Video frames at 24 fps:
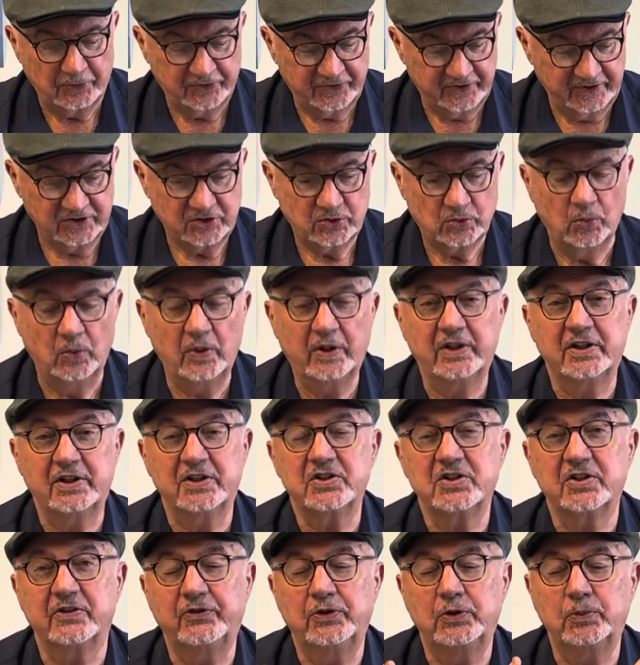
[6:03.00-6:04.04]
things. One
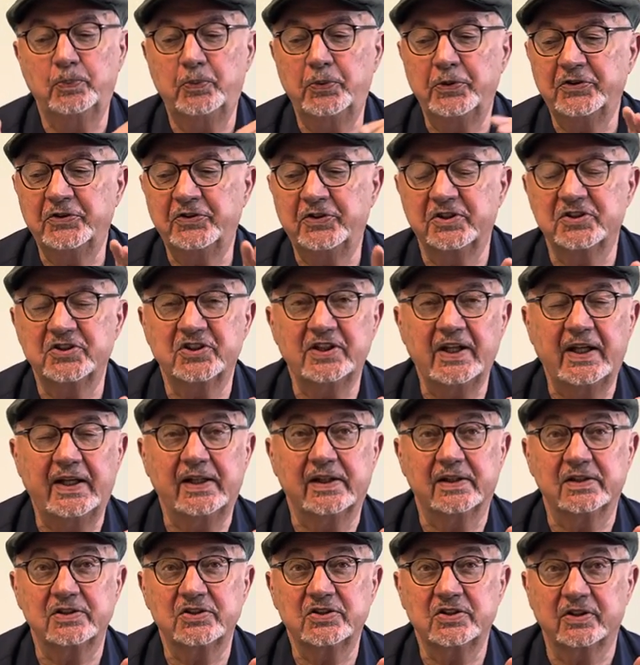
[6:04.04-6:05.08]
is if you put the
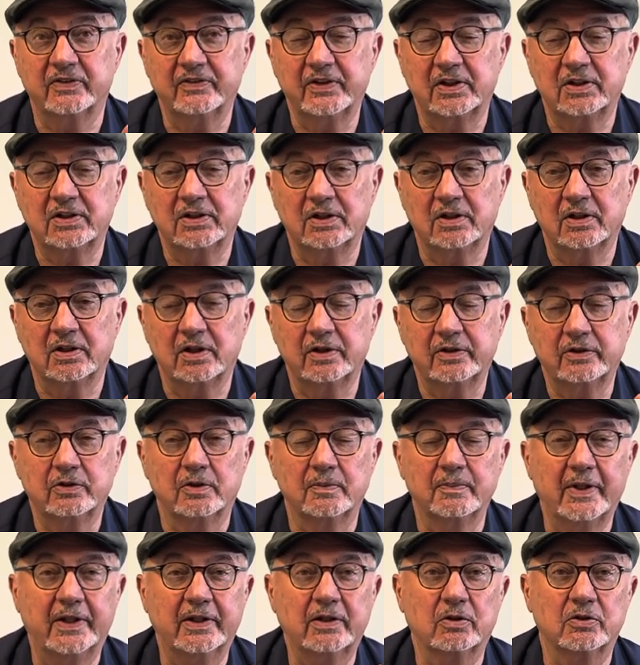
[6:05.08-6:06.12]
sands of Etna under a
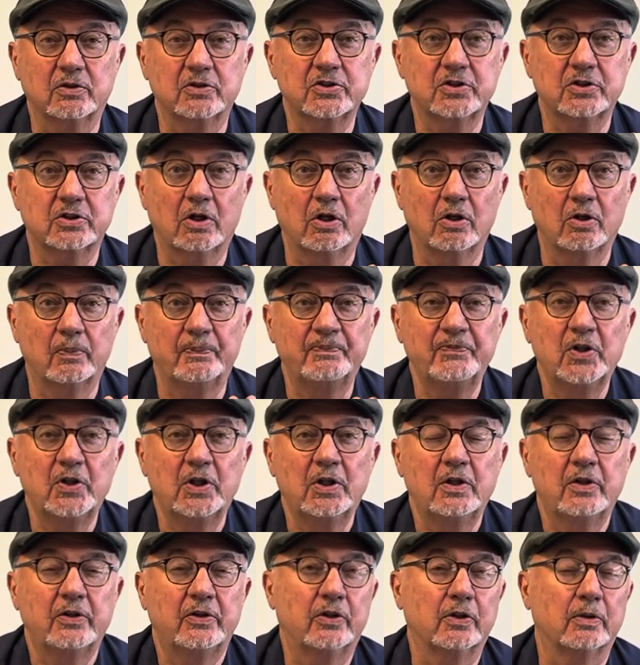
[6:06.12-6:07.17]
microscope,
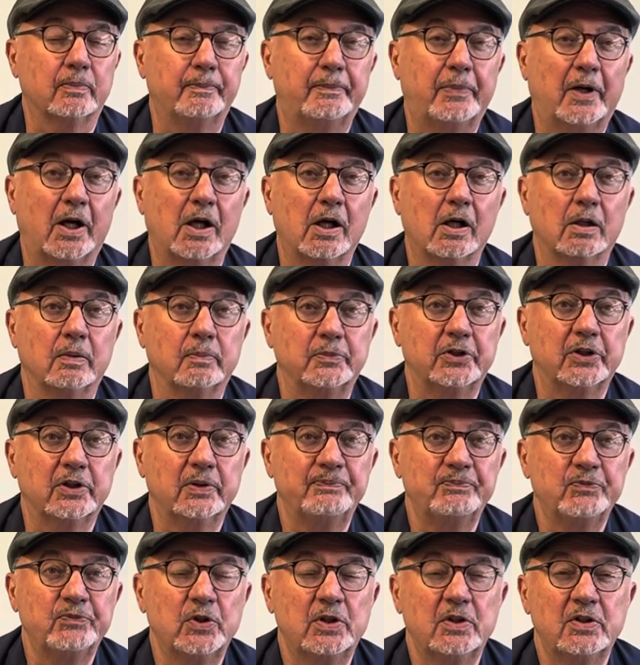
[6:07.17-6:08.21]
they're barbed.
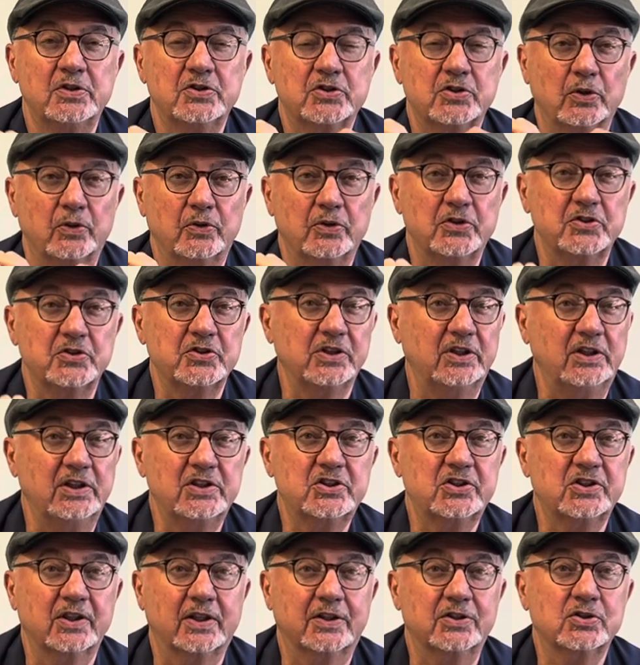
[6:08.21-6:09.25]
So those
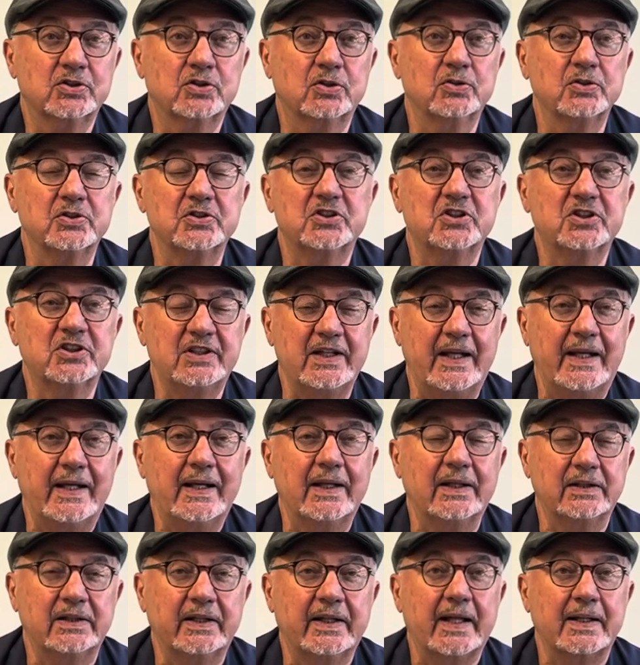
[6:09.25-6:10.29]
insects couldn't
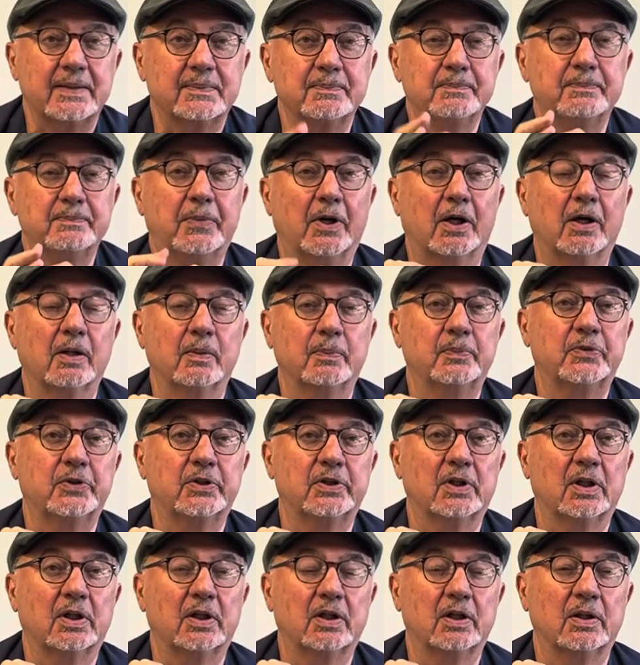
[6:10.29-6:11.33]
stand that
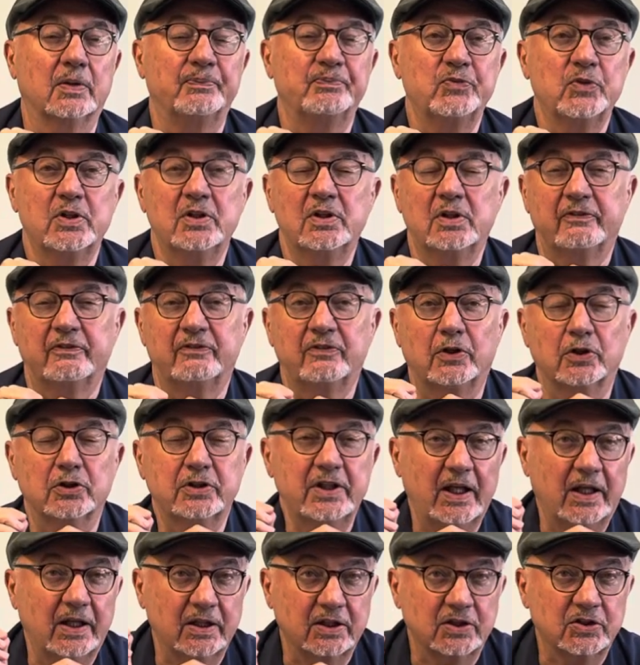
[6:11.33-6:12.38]
barbed
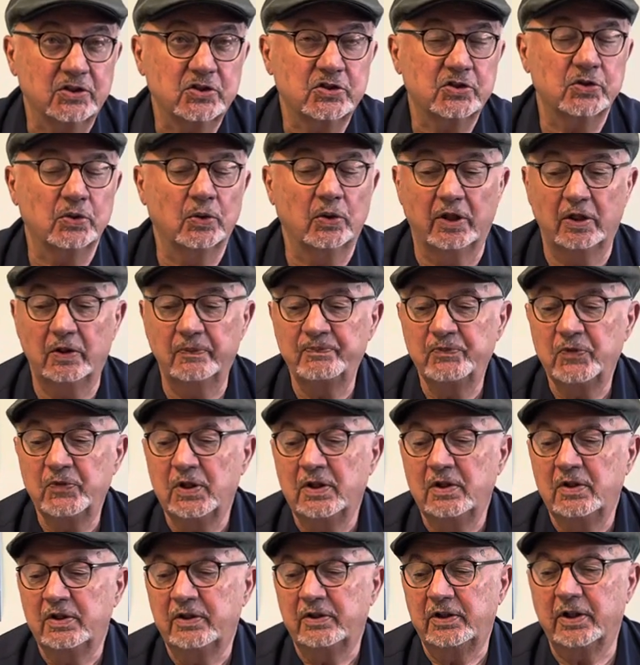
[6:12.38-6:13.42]
volcanic soil.
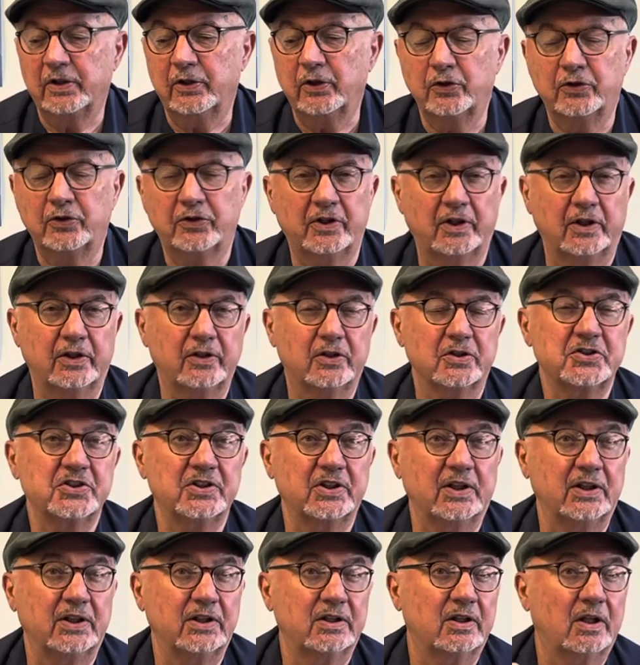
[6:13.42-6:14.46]
And the other thing they're
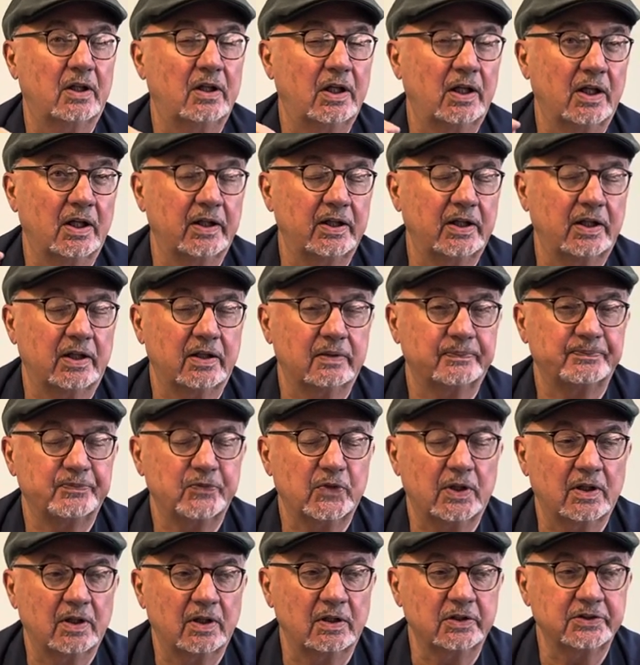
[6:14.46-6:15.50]
saying, the high
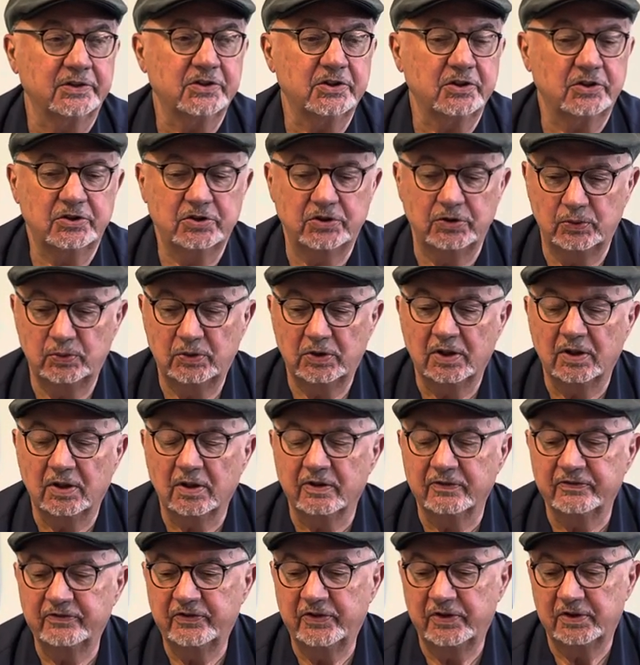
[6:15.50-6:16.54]
altitude
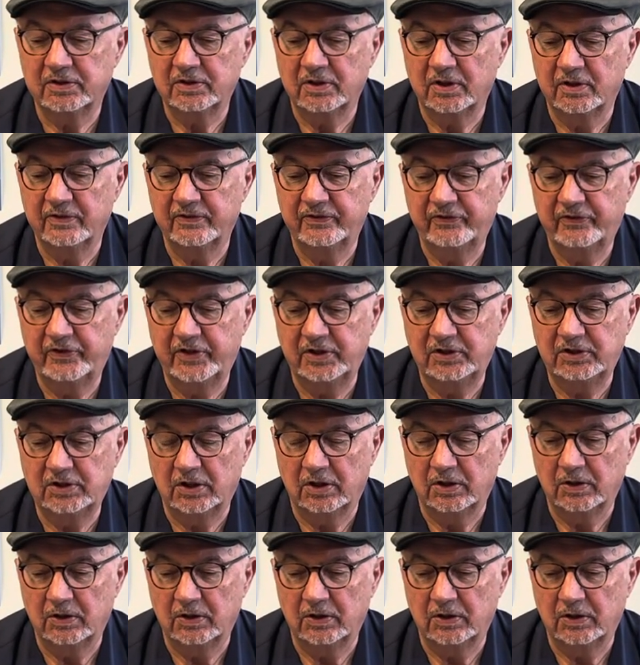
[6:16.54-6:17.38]
of the